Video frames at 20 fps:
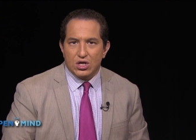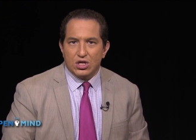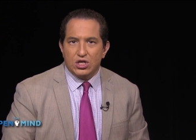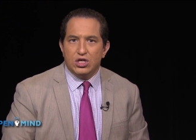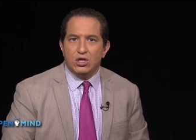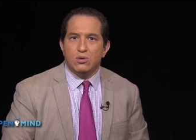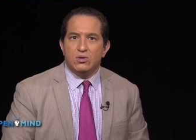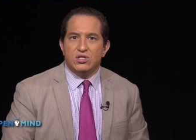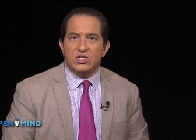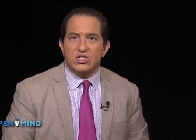
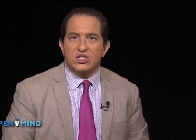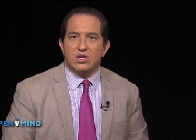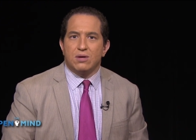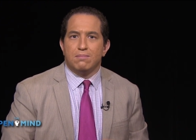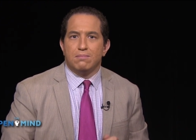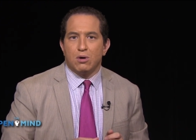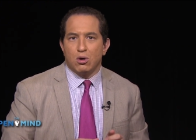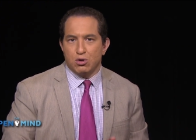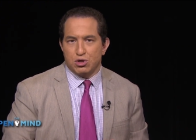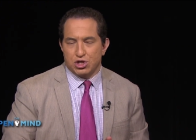uses
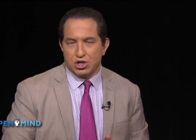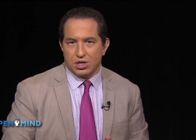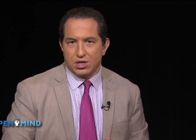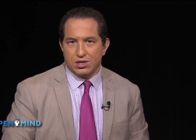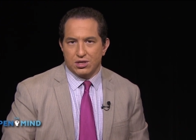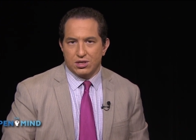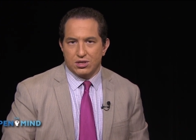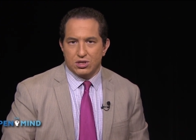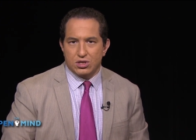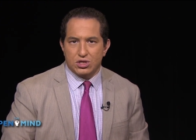
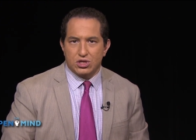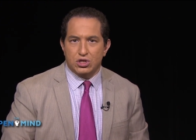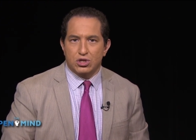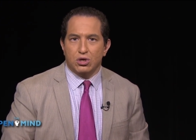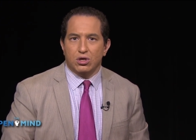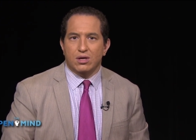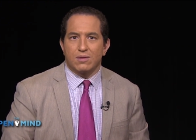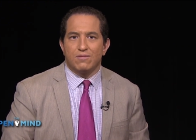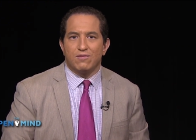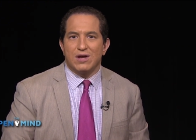emotion to
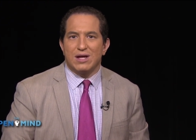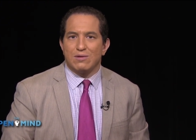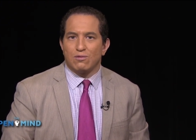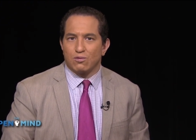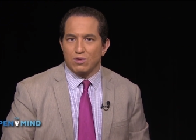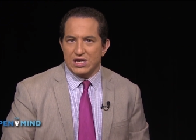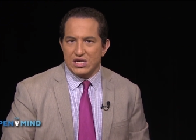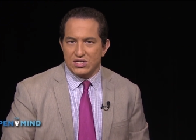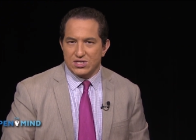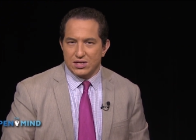circumvent
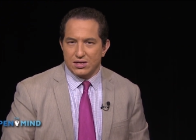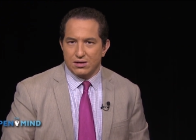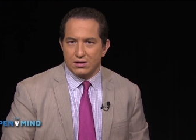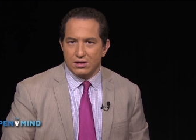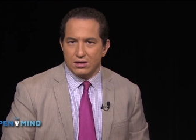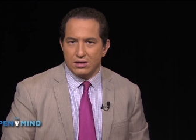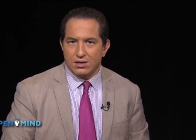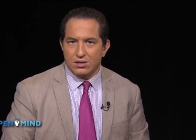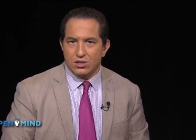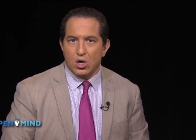reason,
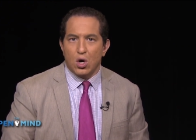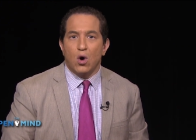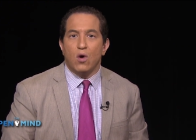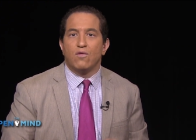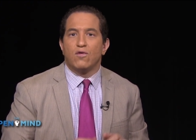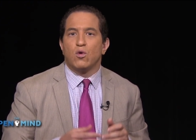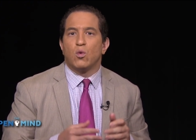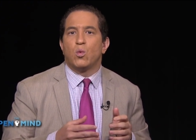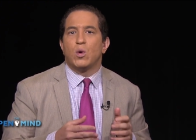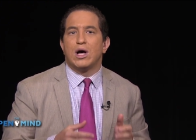to
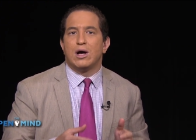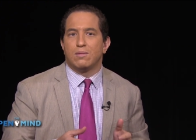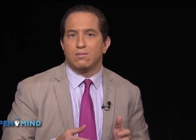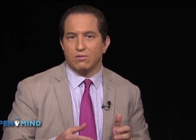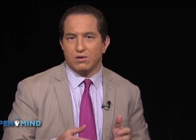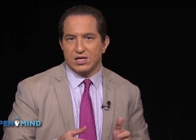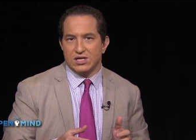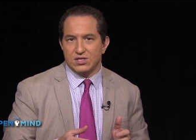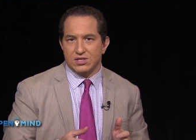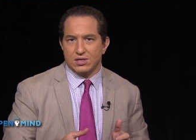overwhelm
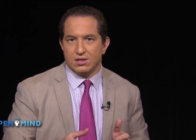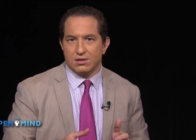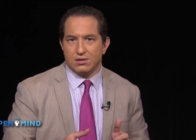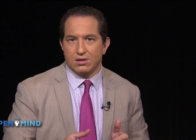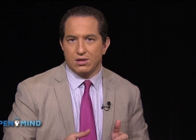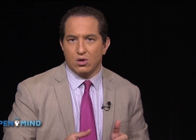reason,